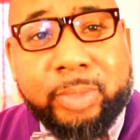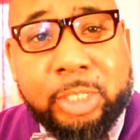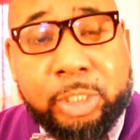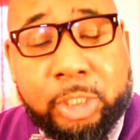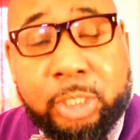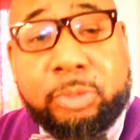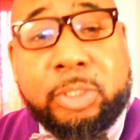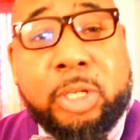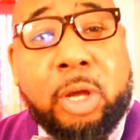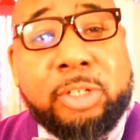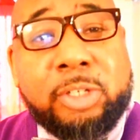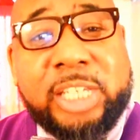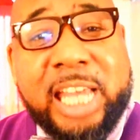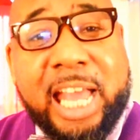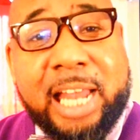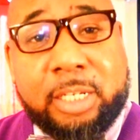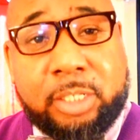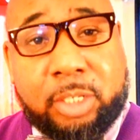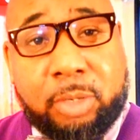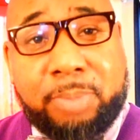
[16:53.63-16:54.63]
She was going to
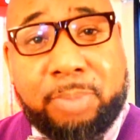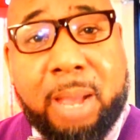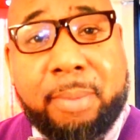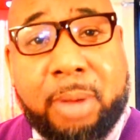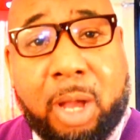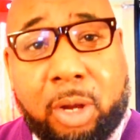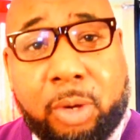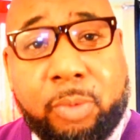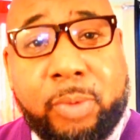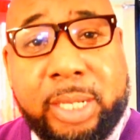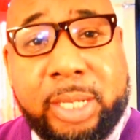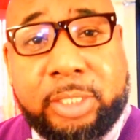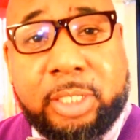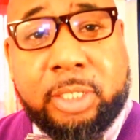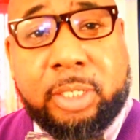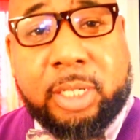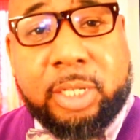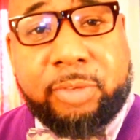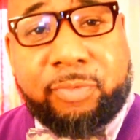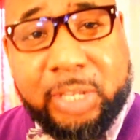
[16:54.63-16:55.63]
challenge Obama all the way
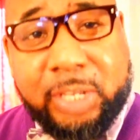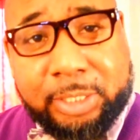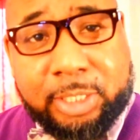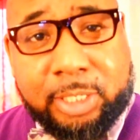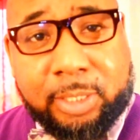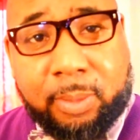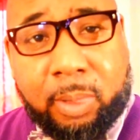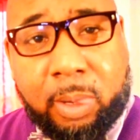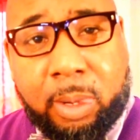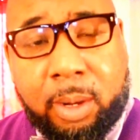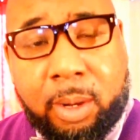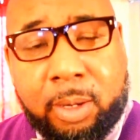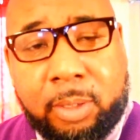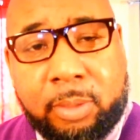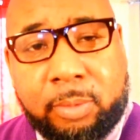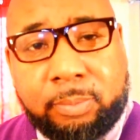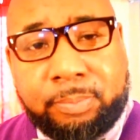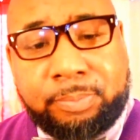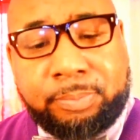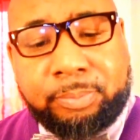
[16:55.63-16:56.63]
to the convention.
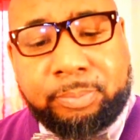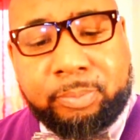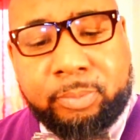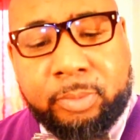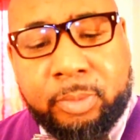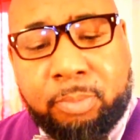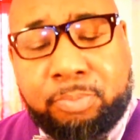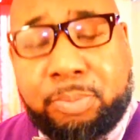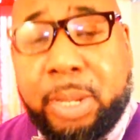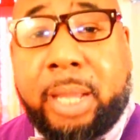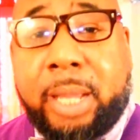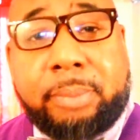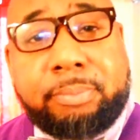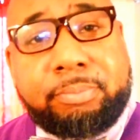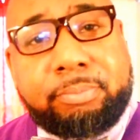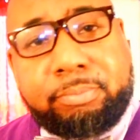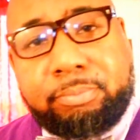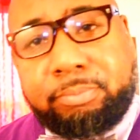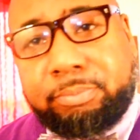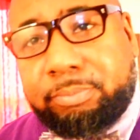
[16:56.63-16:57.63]

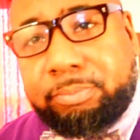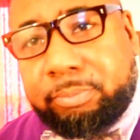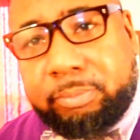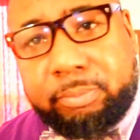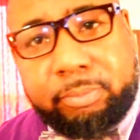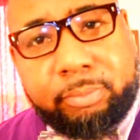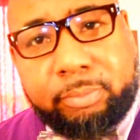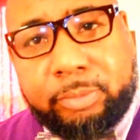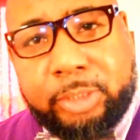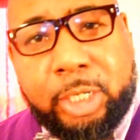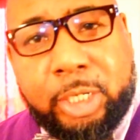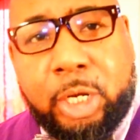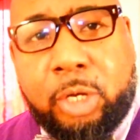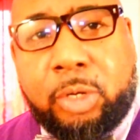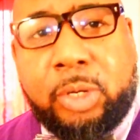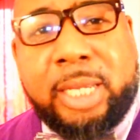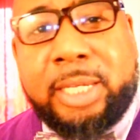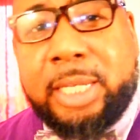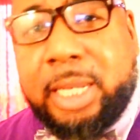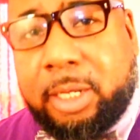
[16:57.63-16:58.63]
But, you
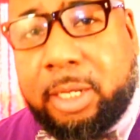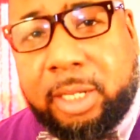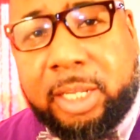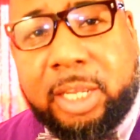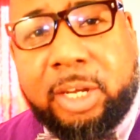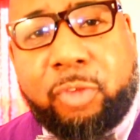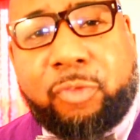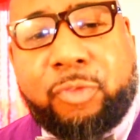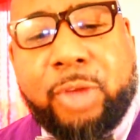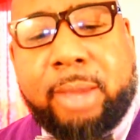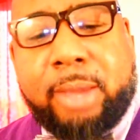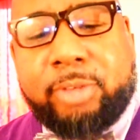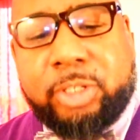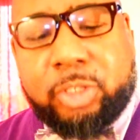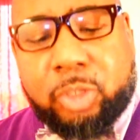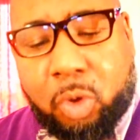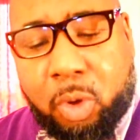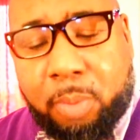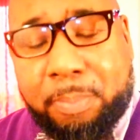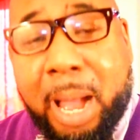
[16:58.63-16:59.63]
know, it didn't look in her favor,
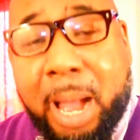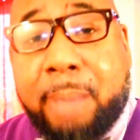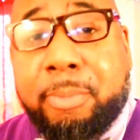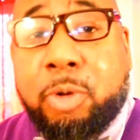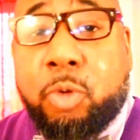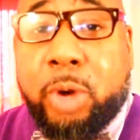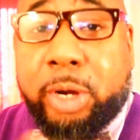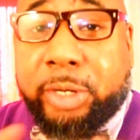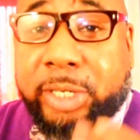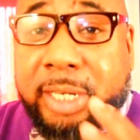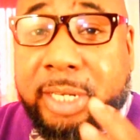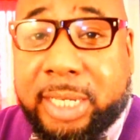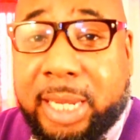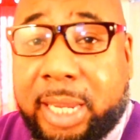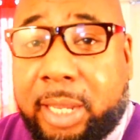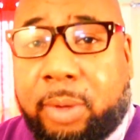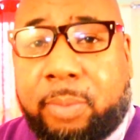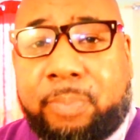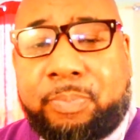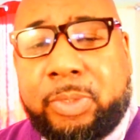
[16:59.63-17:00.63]
so Obama worked the
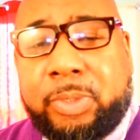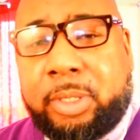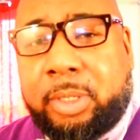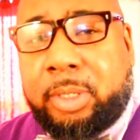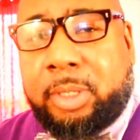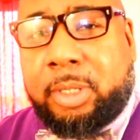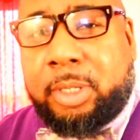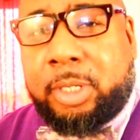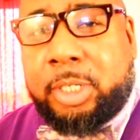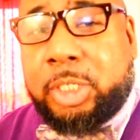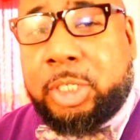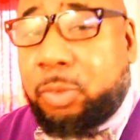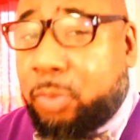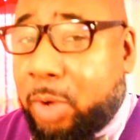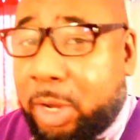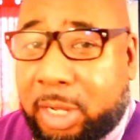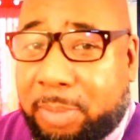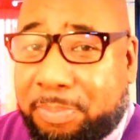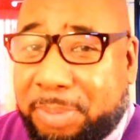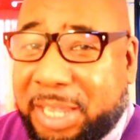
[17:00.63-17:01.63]
deal. She
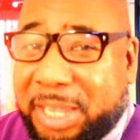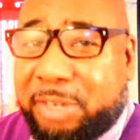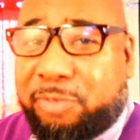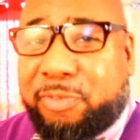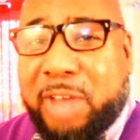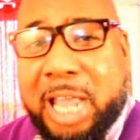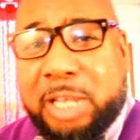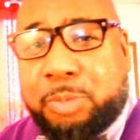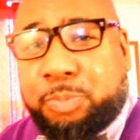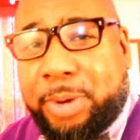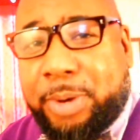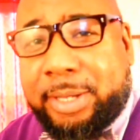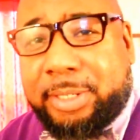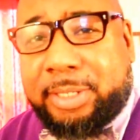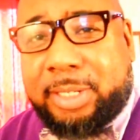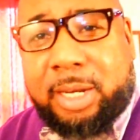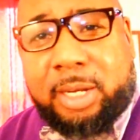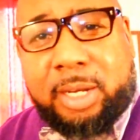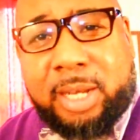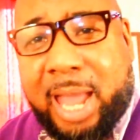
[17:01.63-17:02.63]
wanted to be his vice
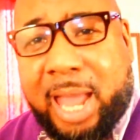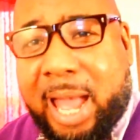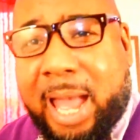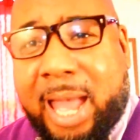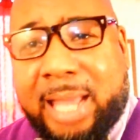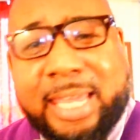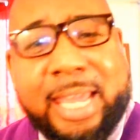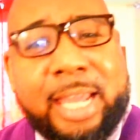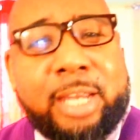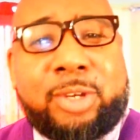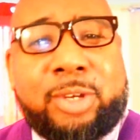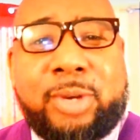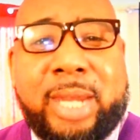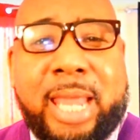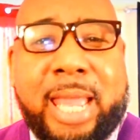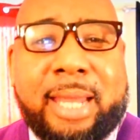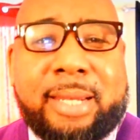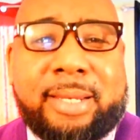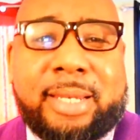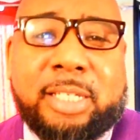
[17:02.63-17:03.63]
president. Nah, I can't do
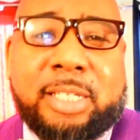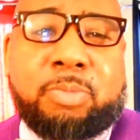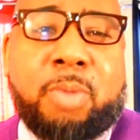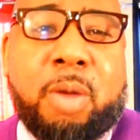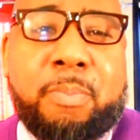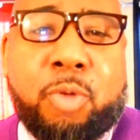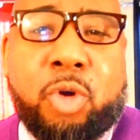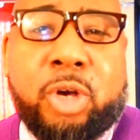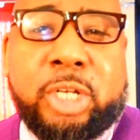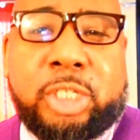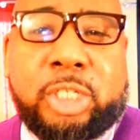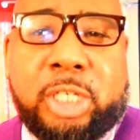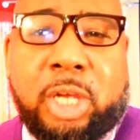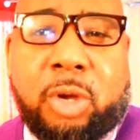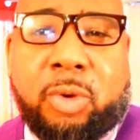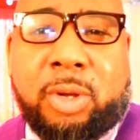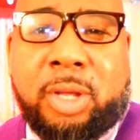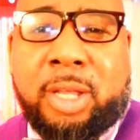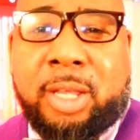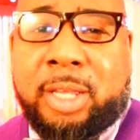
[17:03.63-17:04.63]
that. That's my boy
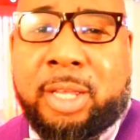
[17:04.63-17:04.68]
Joe.